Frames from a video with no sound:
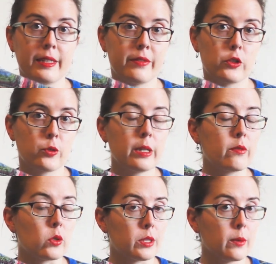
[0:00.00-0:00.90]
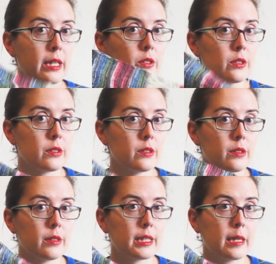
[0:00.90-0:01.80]
And if there's 24 squares,
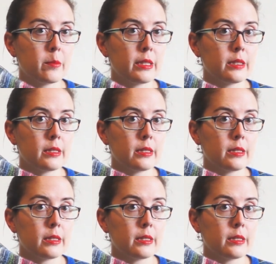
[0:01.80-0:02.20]
that